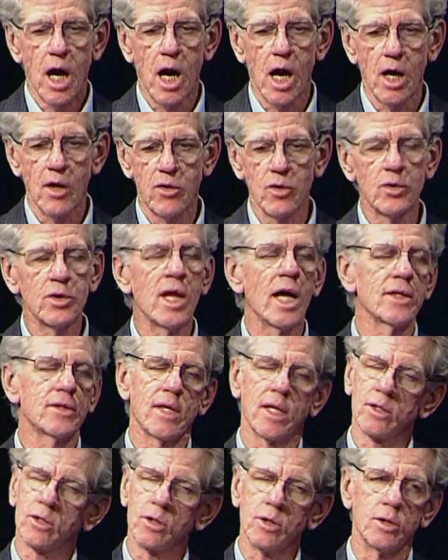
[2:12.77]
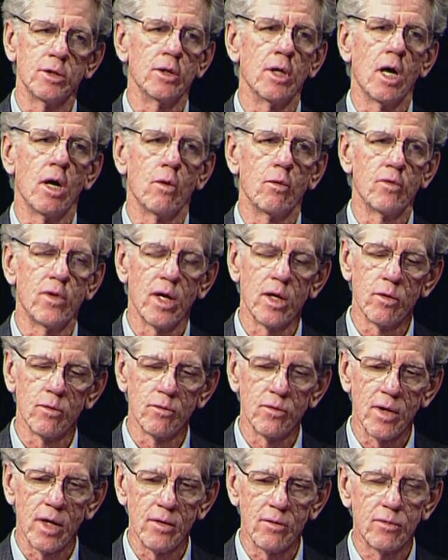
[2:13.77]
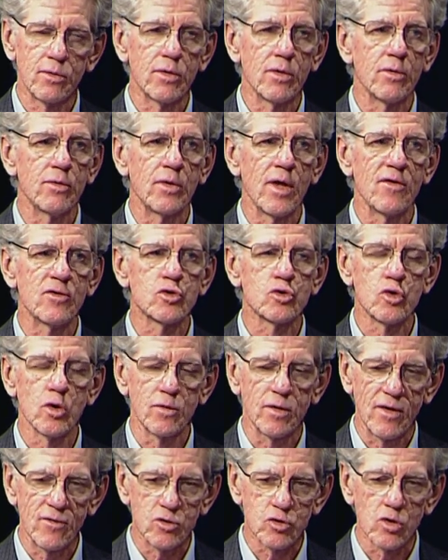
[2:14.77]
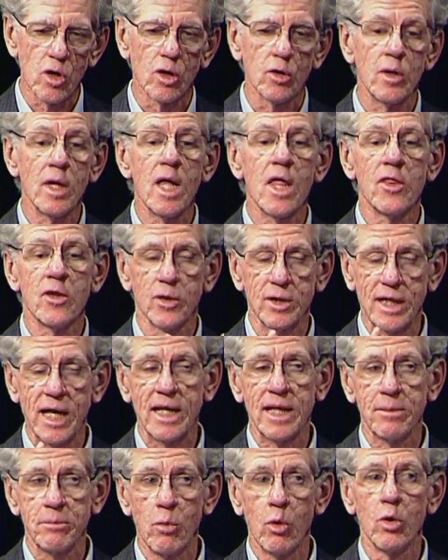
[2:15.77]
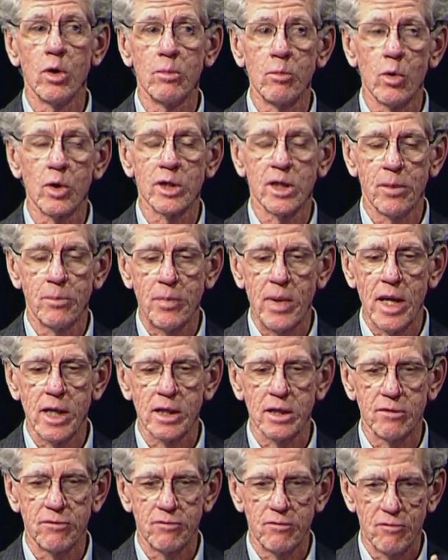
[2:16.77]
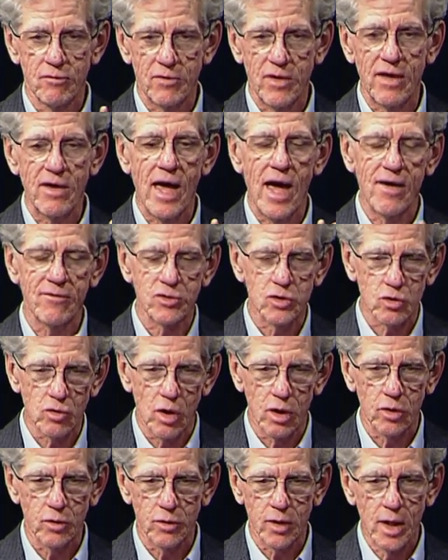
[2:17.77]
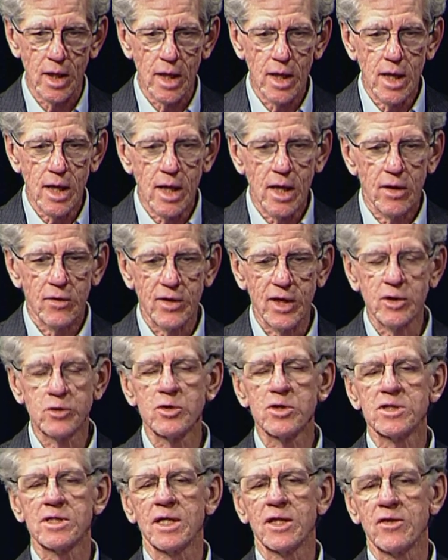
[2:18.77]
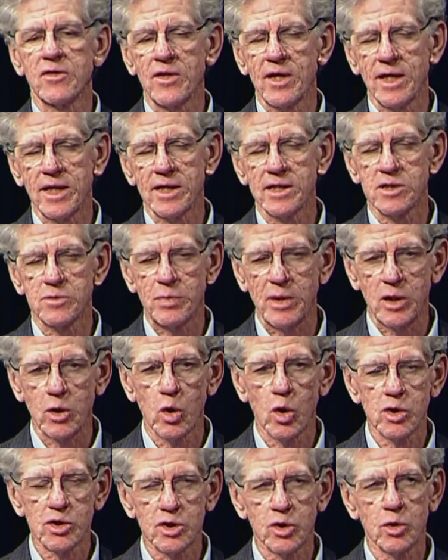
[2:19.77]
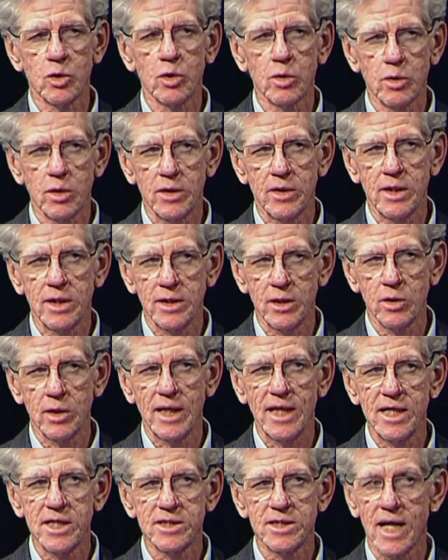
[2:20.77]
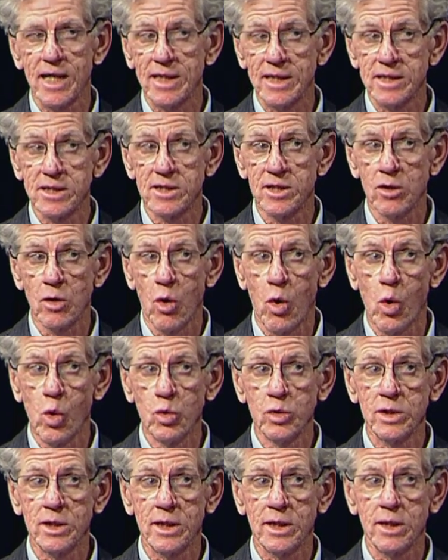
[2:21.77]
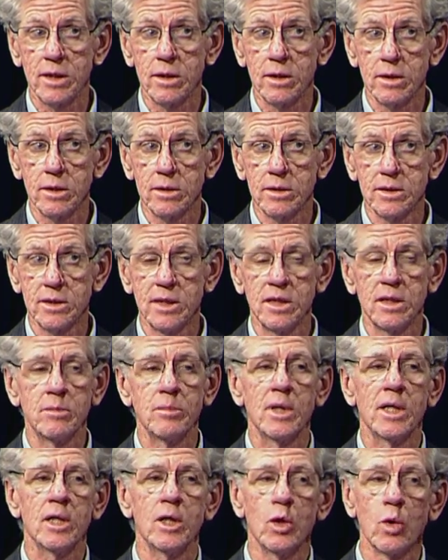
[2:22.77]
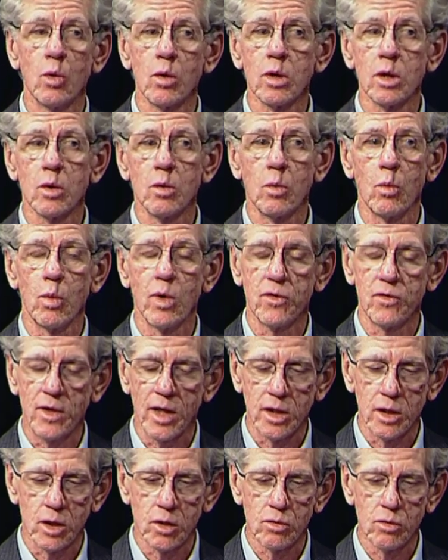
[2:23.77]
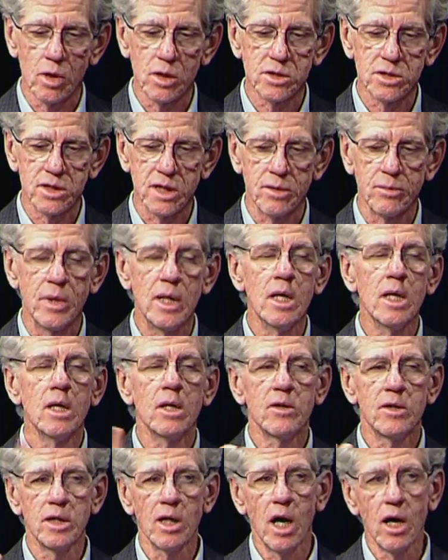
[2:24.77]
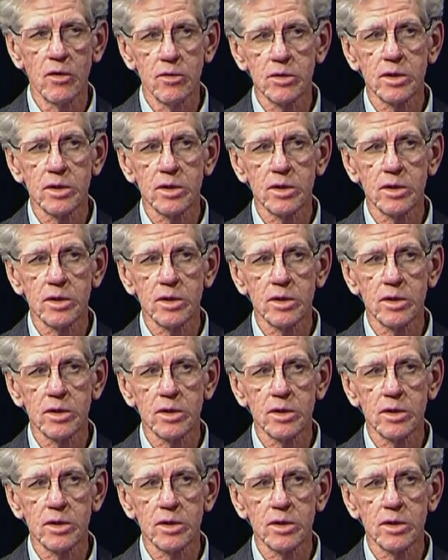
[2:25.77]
They're not that good, no. They've struggled. They're getting more and more competitive. They have struggled. The interesting thing is because Eastside is the only team in Newark with a lacrosse team, the other